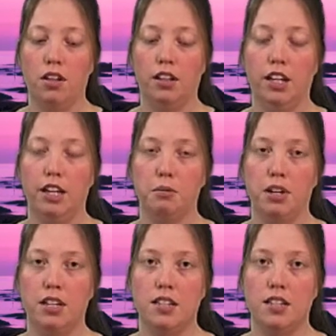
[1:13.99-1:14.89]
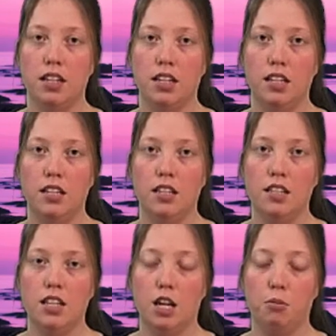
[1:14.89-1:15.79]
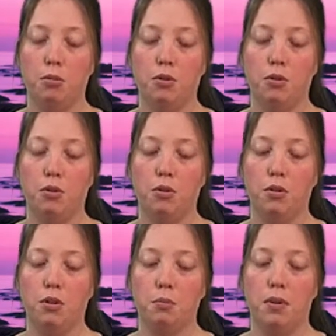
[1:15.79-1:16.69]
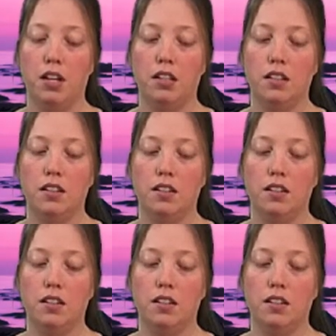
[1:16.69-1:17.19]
and letting our body sink into the table or the bed.